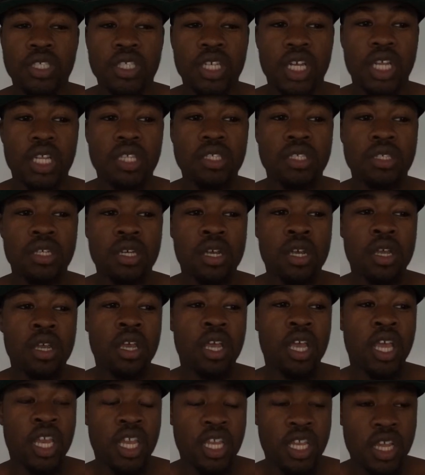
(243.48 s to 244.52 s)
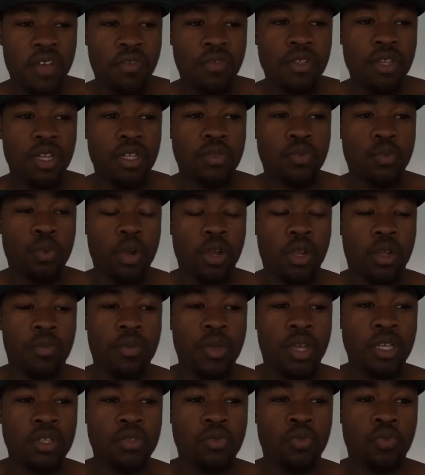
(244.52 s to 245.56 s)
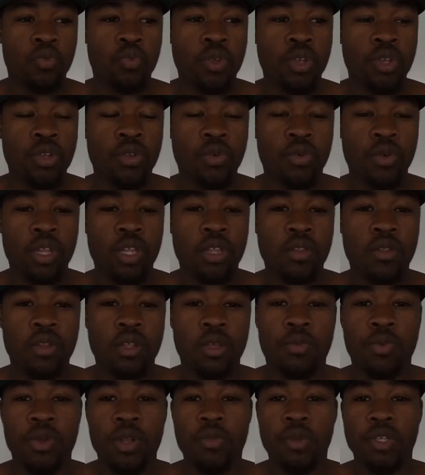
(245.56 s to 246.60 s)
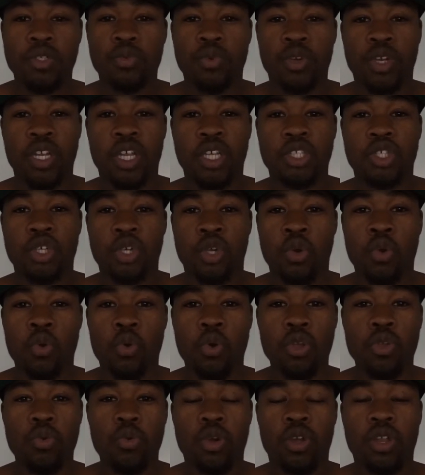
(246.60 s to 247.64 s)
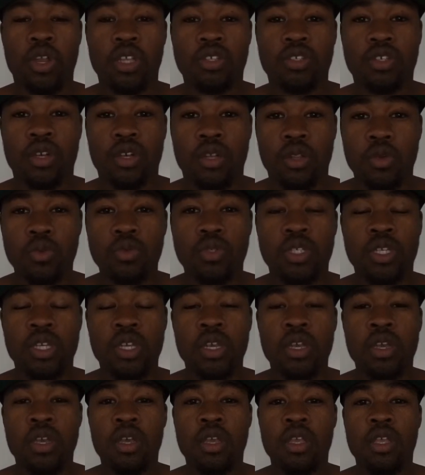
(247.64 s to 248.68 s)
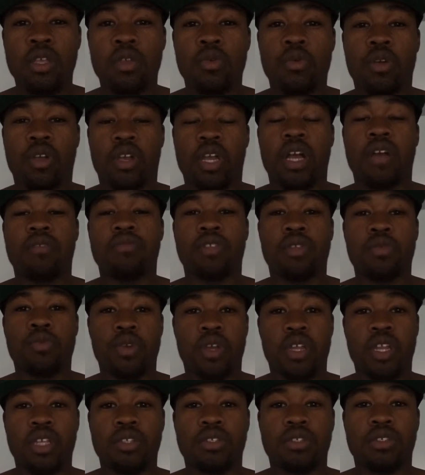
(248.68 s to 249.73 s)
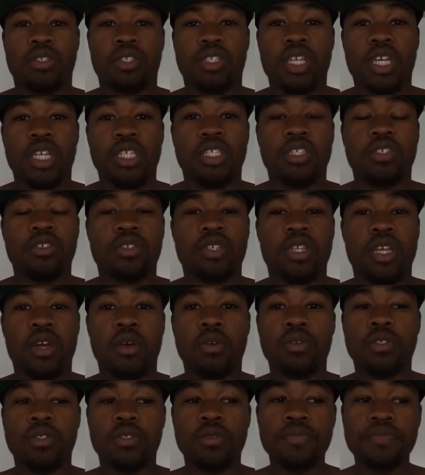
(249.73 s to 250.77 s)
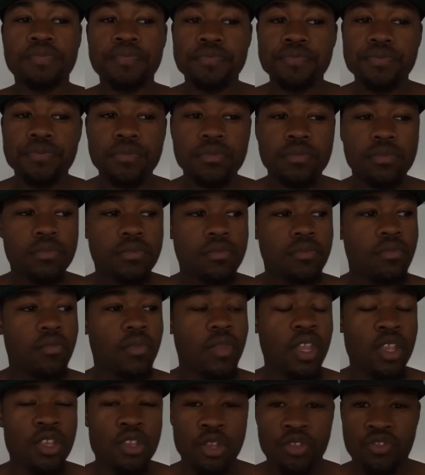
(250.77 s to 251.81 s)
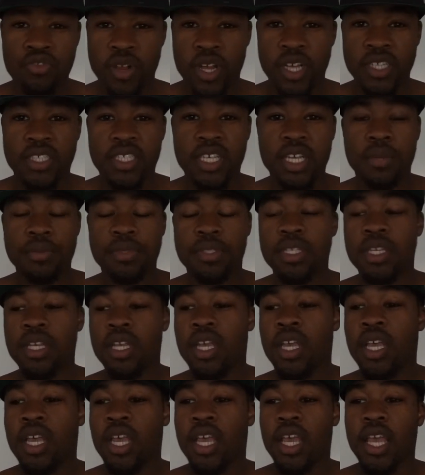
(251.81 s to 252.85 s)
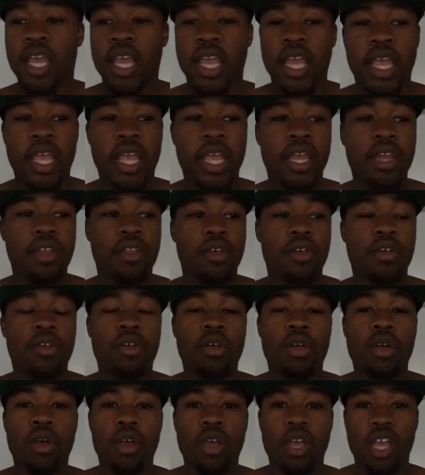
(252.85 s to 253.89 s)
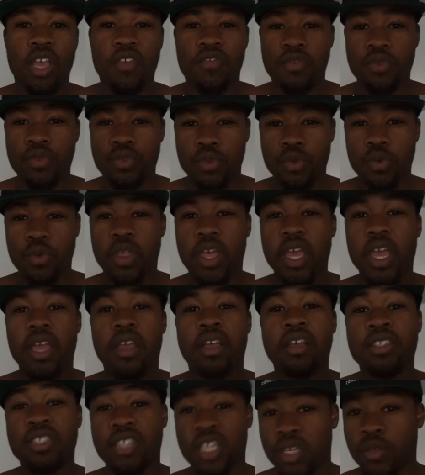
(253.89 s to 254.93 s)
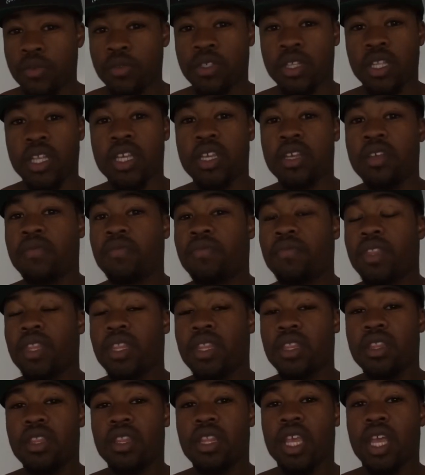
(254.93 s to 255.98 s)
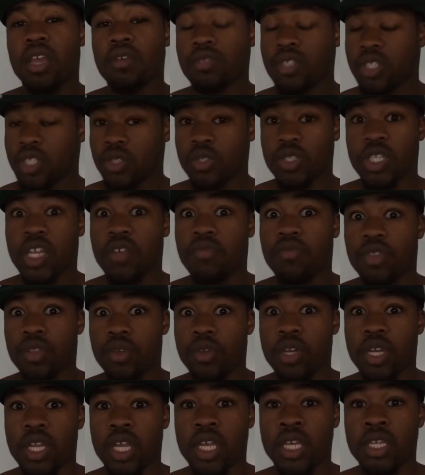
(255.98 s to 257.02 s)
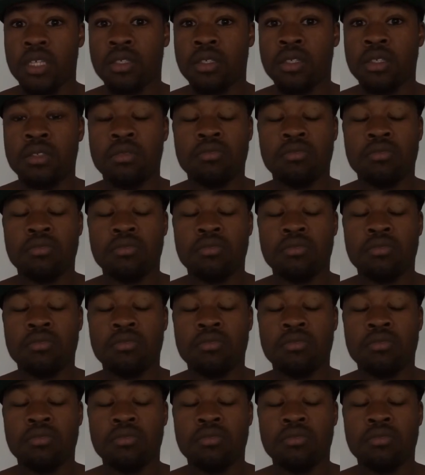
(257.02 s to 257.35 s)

challenge. And it definitely does work because when you're doing it, you're pretty much working out your core, you're working out your glutes, you're obviously working out your chest, your delts, your triceps. And if you do that continuously every single day for 30 days,